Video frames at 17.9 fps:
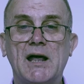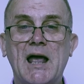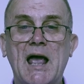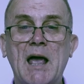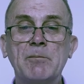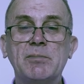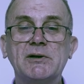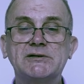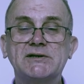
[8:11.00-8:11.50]

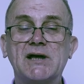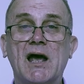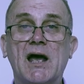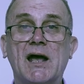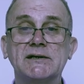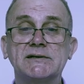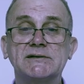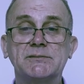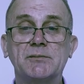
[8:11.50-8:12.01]
And
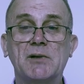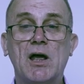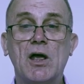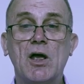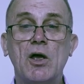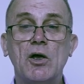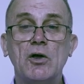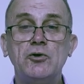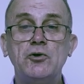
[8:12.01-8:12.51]
besides,
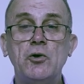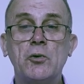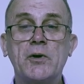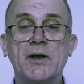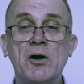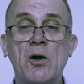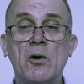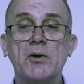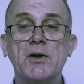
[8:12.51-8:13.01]
you
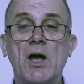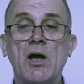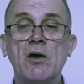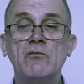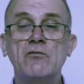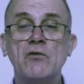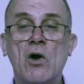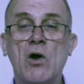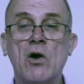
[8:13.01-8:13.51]
cannot
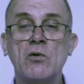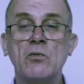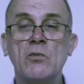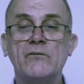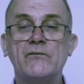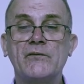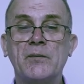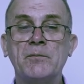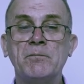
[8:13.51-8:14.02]
go wrong
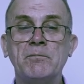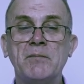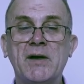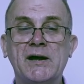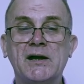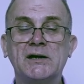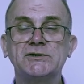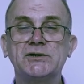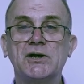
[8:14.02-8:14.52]
with a
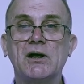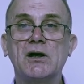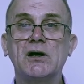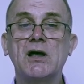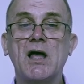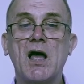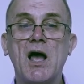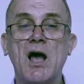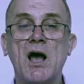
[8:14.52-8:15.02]
miniature
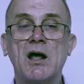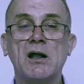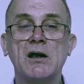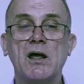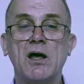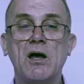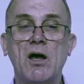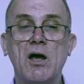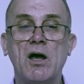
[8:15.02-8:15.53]

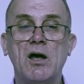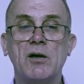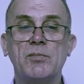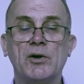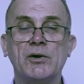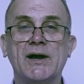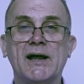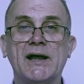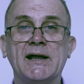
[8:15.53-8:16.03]
Carl
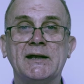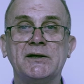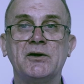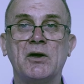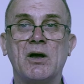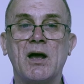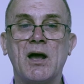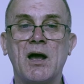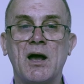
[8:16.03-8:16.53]
Urban in
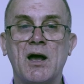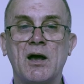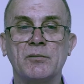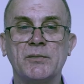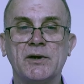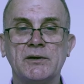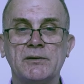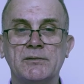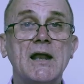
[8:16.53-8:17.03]
your
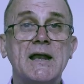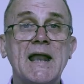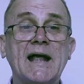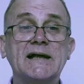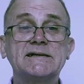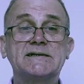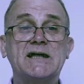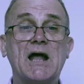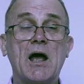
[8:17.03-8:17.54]
army.
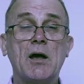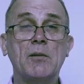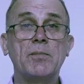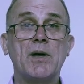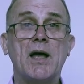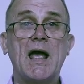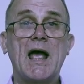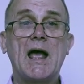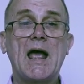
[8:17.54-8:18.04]
Next
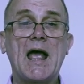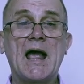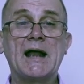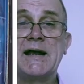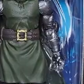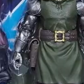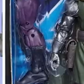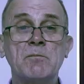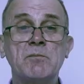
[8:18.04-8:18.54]
up,
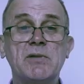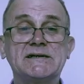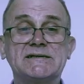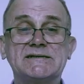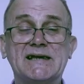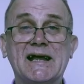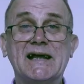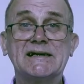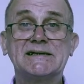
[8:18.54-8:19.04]
at number
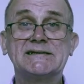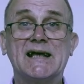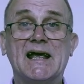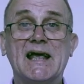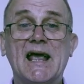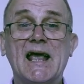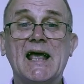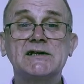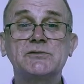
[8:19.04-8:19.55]
6,
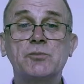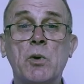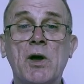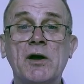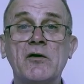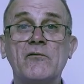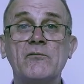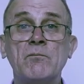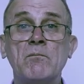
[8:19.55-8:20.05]
is
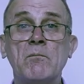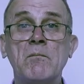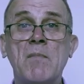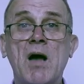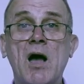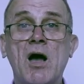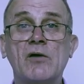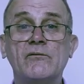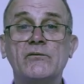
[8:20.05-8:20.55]
one of
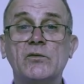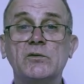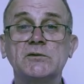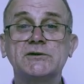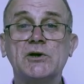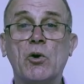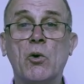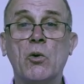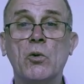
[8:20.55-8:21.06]

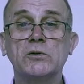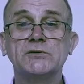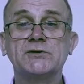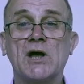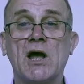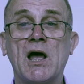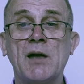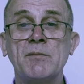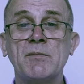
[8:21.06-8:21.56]
Marvel's
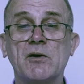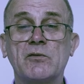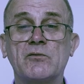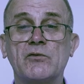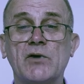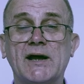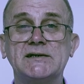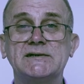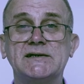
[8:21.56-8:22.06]
all-time
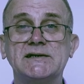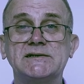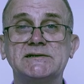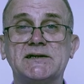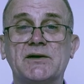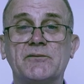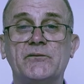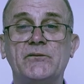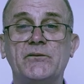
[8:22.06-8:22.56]
greatest
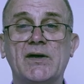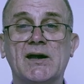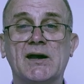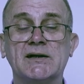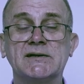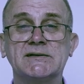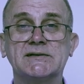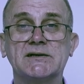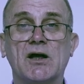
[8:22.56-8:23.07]

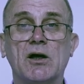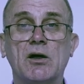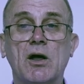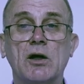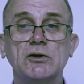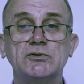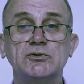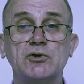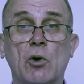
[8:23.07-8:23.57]
villains,
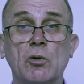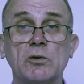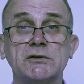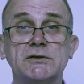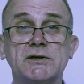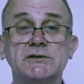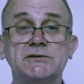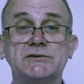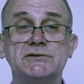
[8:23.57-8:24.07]

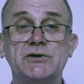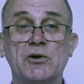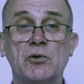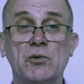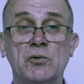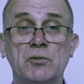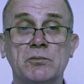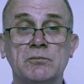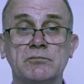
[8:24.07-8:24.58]
Dr.
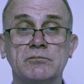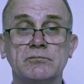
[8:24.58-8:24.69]
Doom.